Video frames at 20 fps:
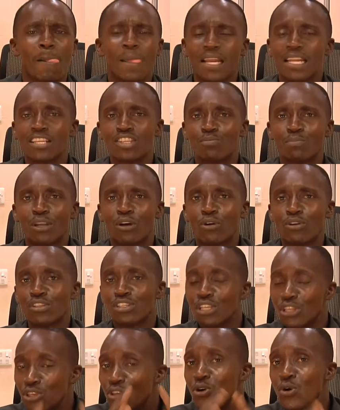It is
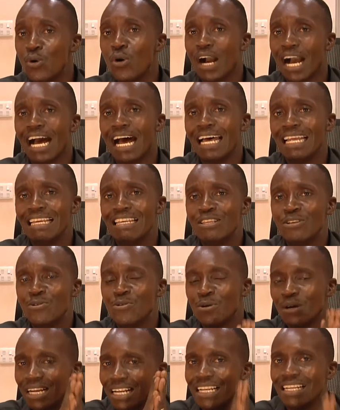because you are
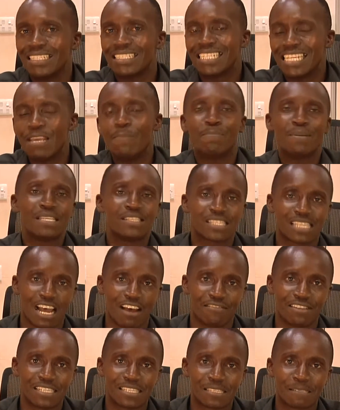deep in
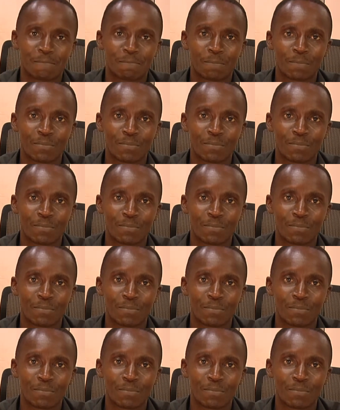service.